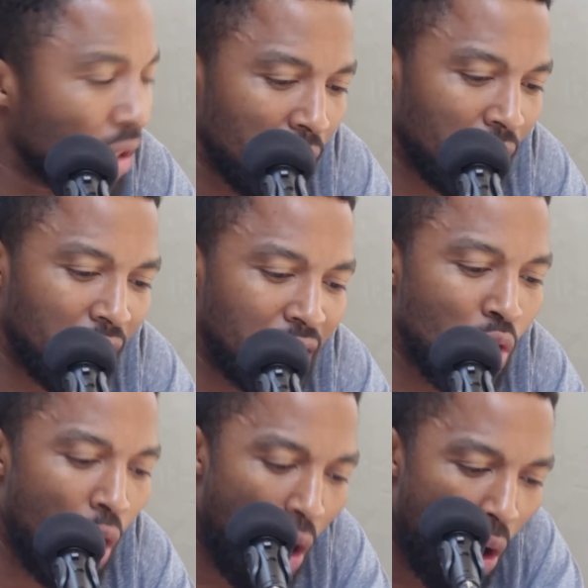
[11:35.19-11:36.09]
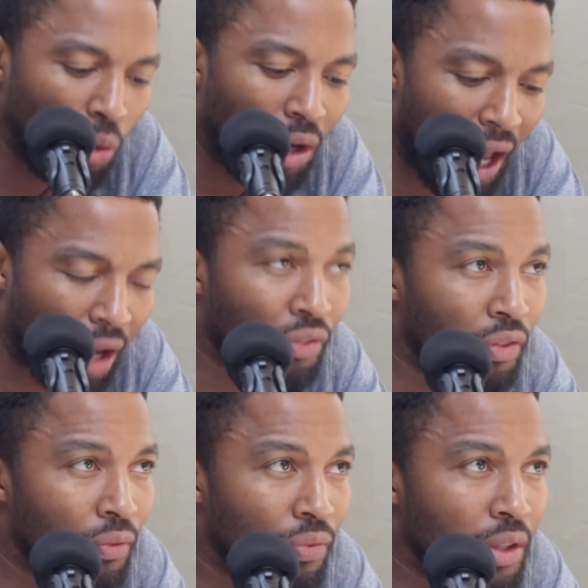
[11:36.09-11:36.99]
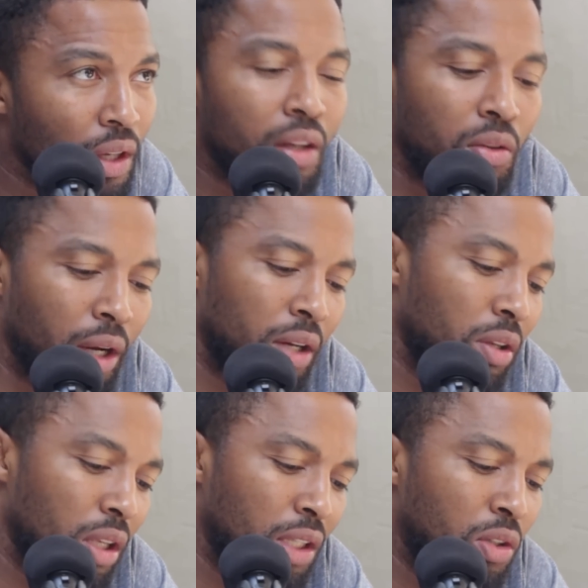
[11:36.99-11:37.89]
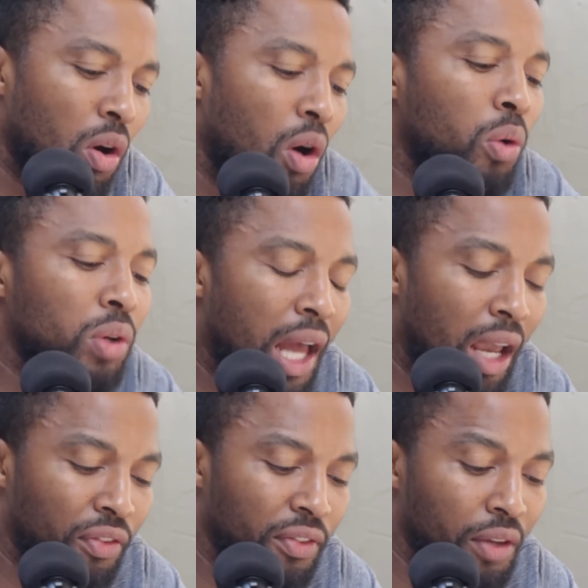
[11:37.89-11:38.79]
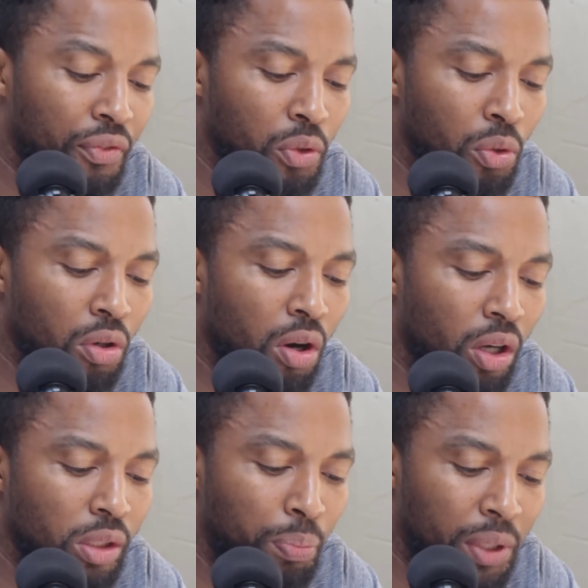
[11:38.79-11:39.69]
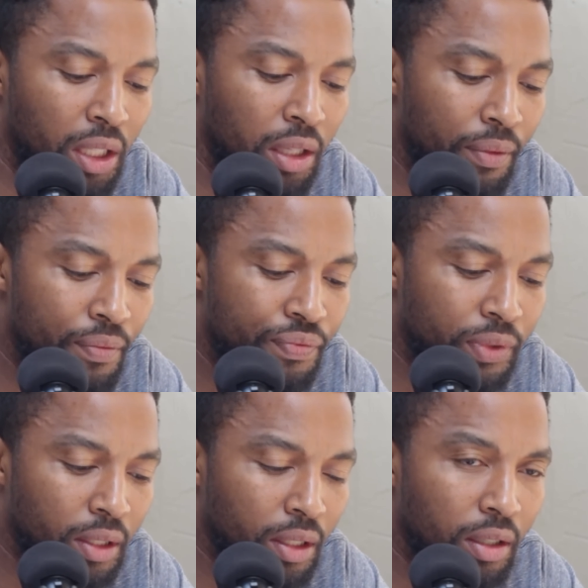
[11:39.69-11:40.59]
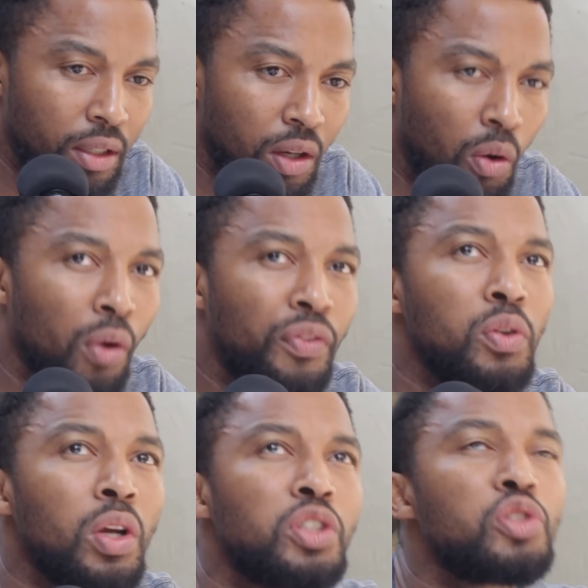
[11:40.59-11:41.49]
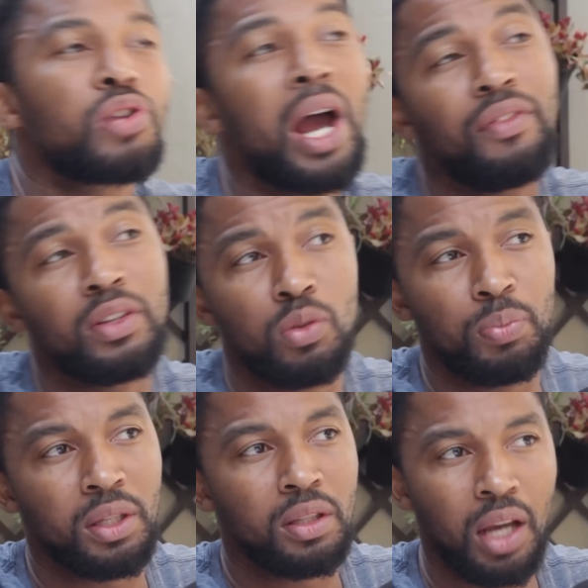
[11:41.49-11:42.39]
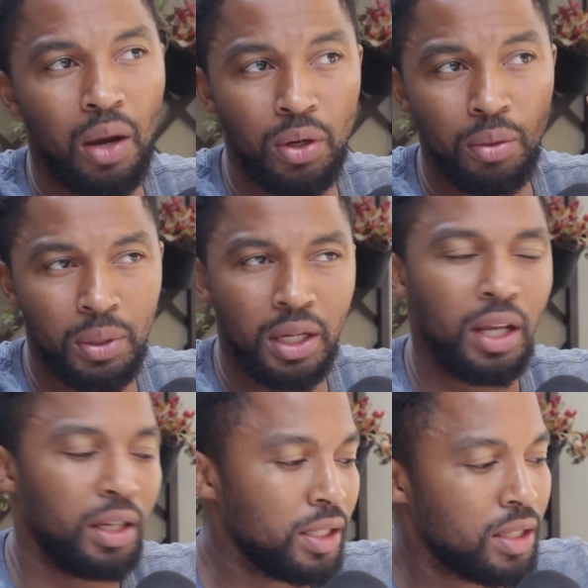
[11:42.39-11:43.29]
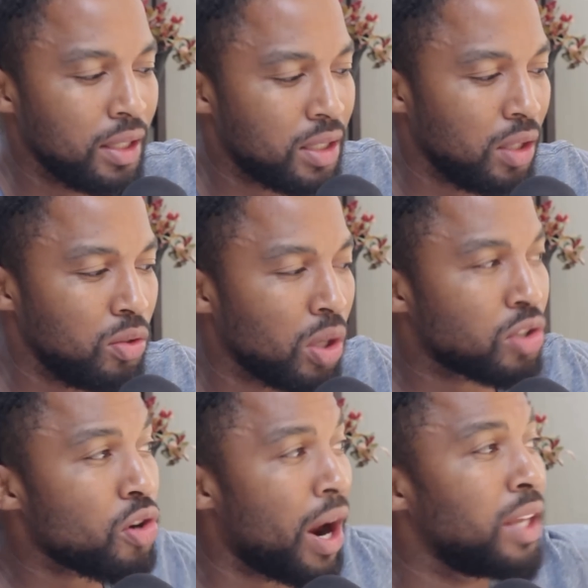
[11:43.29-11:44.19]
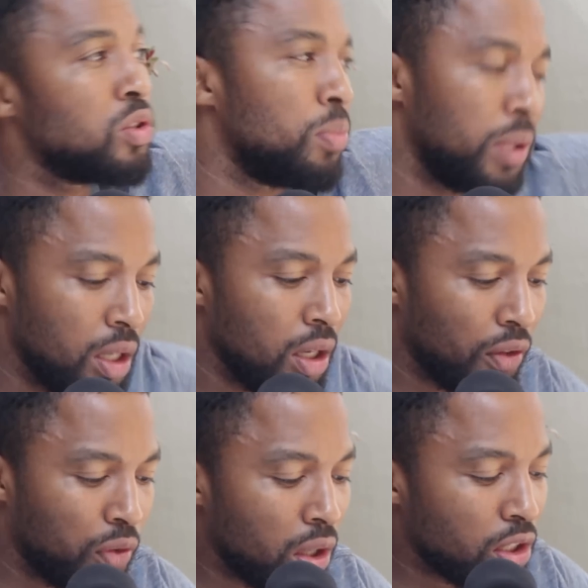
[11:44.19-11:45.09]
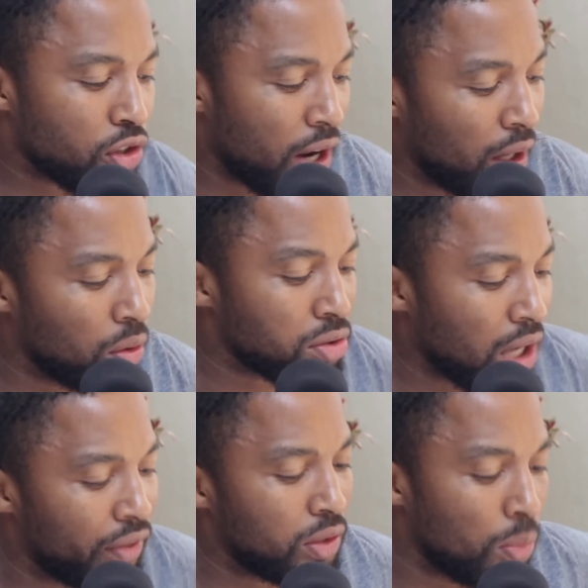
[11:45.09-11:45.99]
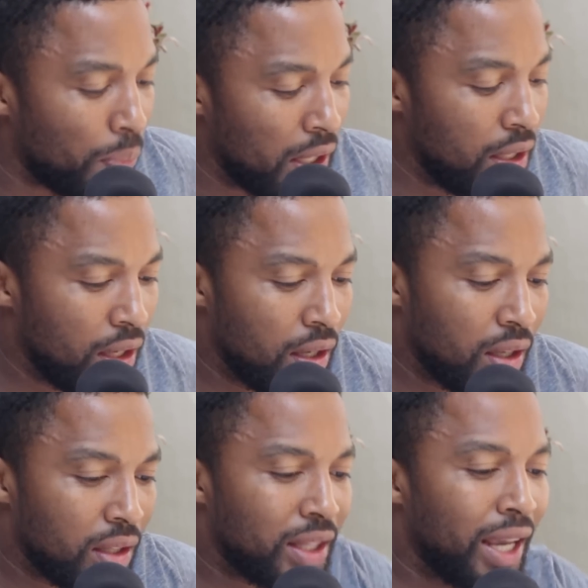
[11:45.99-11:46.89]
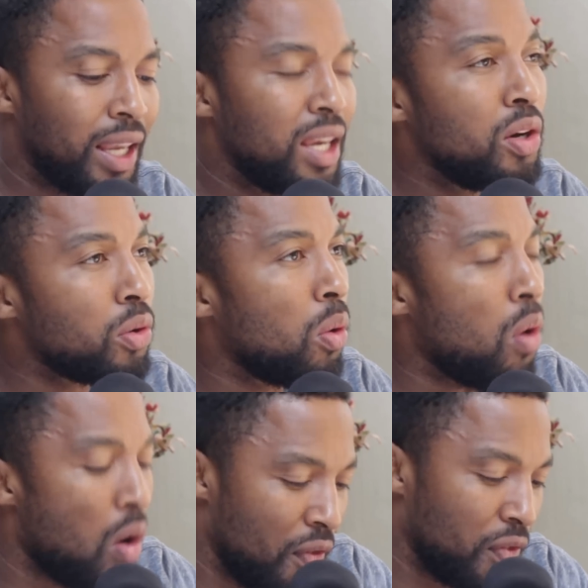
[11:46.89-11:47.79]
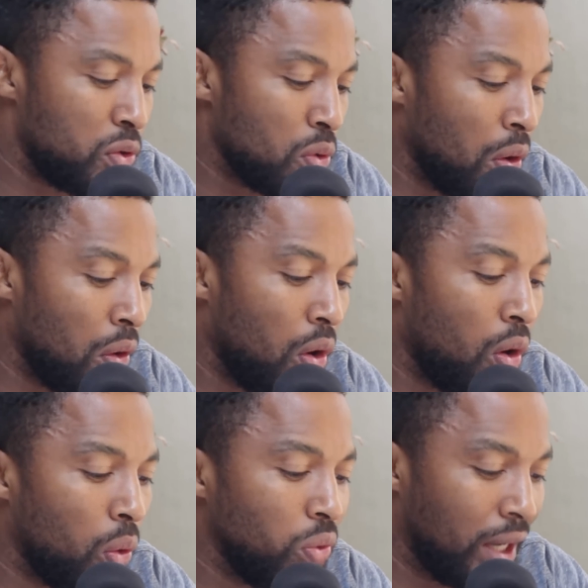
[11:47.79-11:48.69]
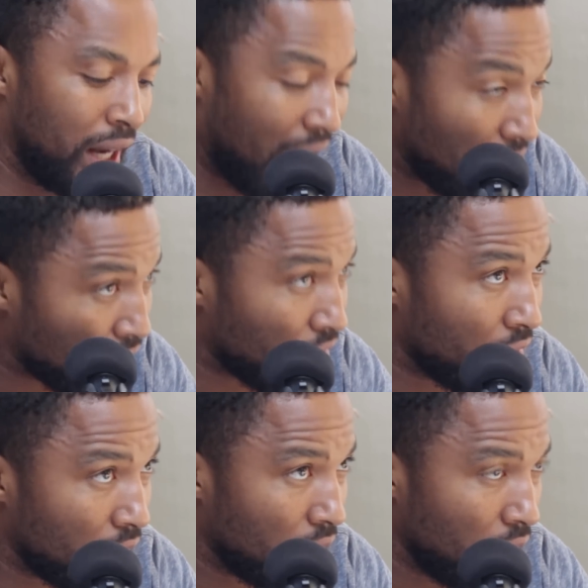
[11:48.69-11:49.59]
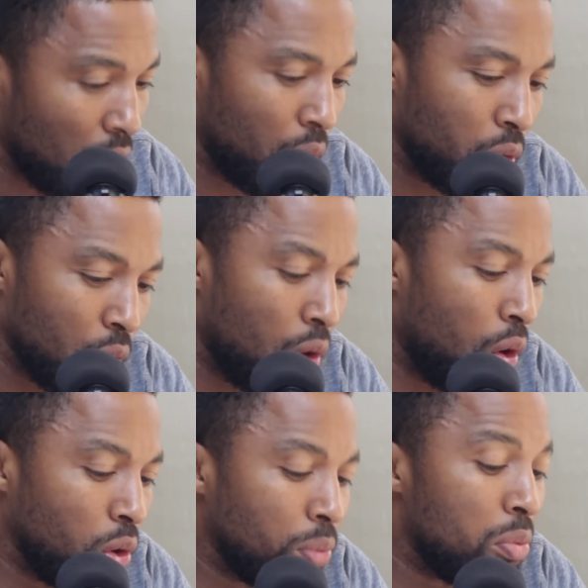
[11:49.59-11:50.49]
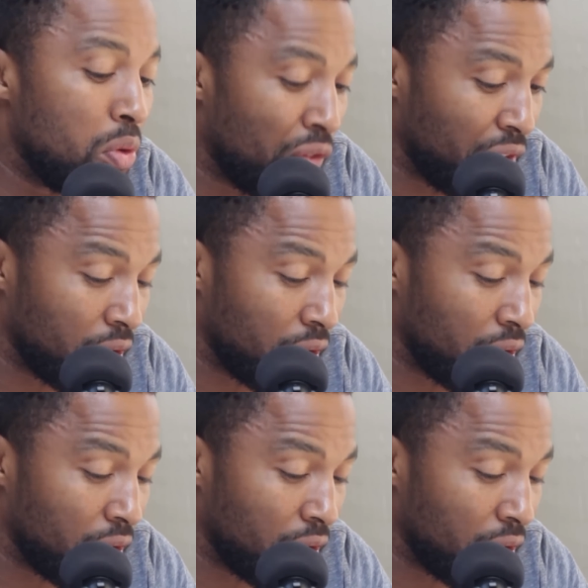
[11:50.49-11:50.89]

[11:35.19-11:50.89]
In your own life, in your own life, if you can't be, or if you're not striving to be, I want to be clear. Let's say you're trying to be. If you're not trying or striving to be the hero of your own life or your own movie,